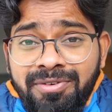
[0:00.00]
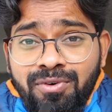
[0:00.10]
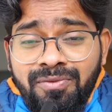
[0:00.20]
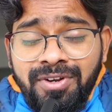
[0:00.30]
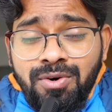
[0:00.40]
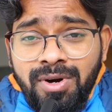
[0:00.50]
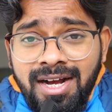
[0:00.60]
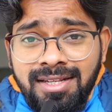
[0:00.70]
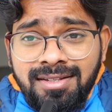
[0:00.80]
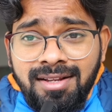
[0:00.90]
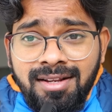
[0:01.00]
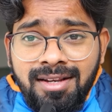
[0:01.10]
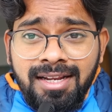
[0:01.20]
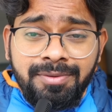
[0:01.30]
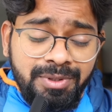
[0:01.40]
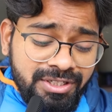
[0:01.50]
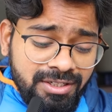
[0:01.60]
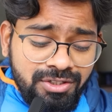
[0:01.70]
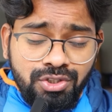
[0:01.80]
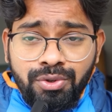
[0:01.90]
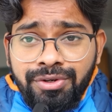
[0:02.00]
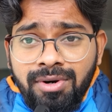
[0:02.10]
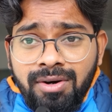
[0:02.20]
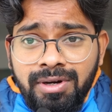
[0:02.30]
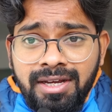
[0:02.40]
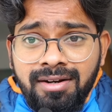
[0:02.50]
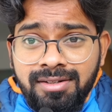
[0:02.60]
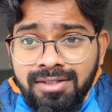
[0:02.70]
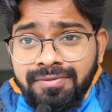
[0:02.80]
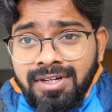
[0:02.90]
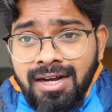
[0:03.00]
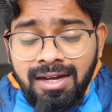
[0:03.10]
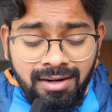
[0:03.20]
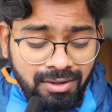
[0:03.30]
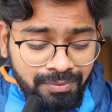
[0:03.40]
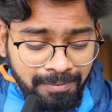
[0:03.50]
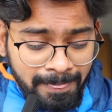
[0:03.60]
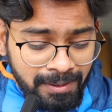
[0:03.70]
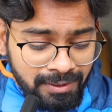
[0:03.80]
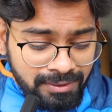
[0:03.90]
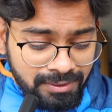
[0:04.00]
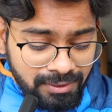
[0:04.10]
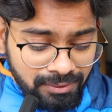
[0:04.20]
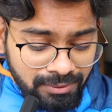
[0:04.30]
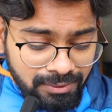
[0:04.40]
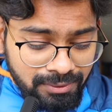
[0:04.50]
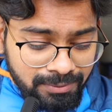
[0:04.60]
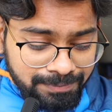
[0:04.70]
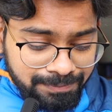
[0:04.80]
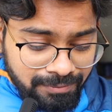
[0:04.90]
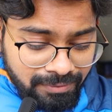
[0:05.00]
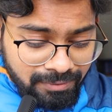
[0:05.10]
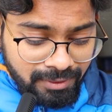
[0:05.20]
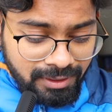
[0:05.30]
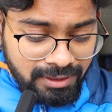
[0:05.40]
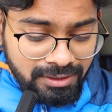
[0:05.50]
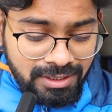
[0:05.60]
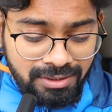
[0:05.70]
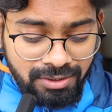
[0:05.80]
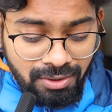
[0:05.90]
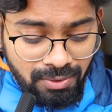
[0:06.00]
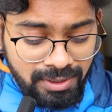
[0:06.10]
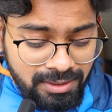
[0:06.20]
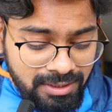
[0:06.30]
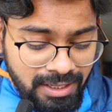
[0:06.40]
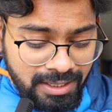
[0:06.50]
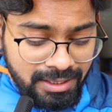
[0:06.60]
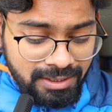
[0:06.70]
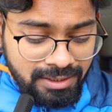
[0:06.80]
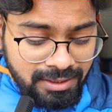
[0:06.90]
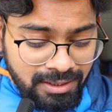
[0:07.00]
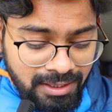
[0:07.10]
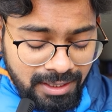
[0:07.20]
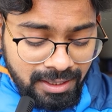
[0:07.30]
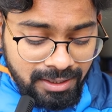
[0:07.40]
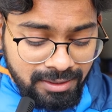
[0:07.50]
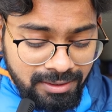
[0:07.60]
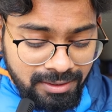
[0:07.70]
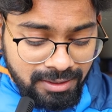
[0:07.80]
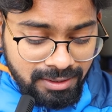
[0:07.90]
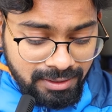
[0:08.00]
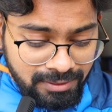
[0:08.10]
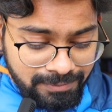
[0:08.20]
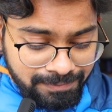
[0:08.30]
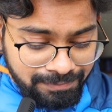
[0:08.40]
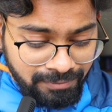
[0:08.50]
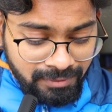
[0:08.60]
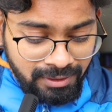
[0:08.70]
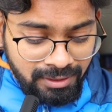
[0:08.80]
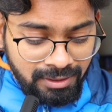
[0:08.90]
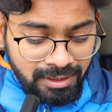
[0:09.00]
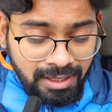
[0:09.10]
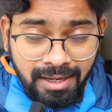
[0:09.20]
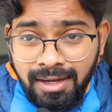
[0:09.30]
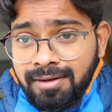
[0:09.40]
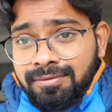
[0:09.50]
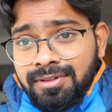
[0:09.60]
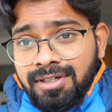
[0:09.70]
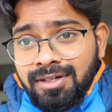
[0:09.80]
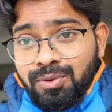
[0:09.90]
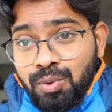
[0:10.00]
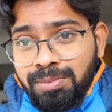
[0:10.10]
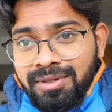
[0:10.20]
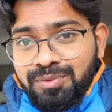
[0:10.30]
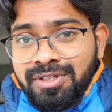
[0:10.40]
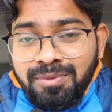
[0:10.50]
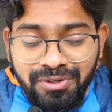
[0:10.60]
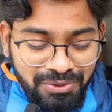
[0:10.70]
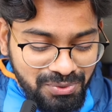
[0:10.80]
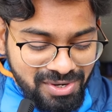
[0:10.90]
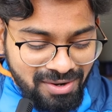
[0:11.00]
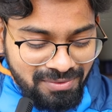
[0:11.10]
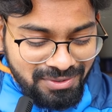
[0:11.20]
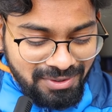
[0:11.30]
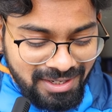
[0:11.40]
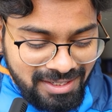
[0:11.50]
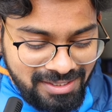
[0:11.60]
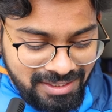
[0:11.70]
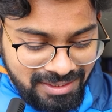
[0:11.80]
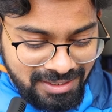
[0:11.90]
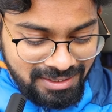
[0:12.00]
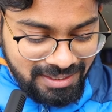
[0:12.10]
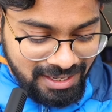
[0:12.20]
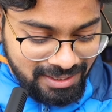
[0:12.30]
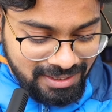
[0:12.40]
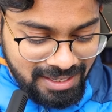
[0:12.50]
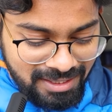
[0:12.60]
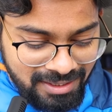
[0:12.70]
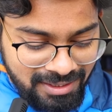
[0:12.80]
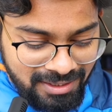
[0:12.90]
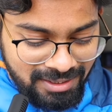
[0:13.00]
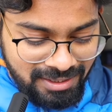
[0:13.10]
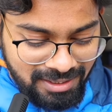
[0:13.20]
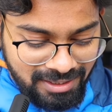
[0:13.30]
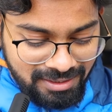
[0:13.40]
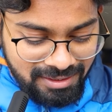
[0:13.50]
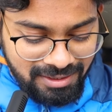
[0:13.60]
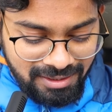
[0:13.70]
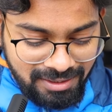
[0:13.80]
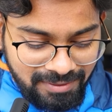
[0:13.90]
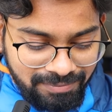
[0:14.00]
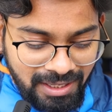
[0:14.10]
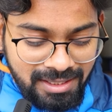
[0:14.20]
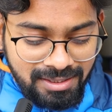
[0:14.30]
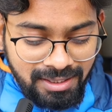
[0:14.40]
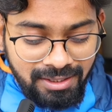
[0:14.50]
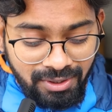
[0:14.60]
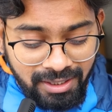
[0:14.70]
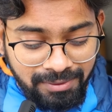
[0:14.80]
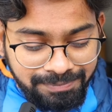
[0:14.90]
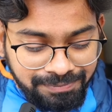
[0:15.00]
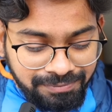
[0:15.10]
Before we go, guys, let me just show you how I can reserve the car now. So you just go inside, and I have a coupon which I want to use now, so I'll just select that, and I'll say okay,